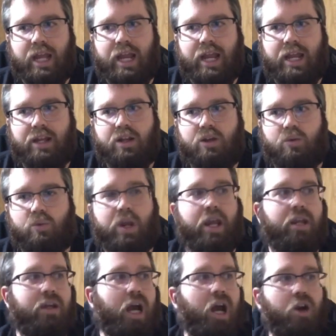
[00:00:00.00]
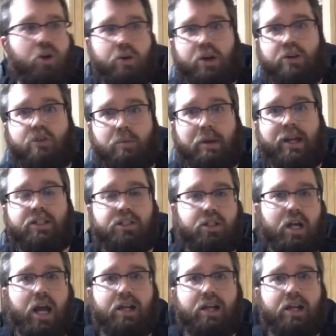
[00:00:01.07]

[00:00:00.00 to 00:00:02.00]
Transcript: and we got her information.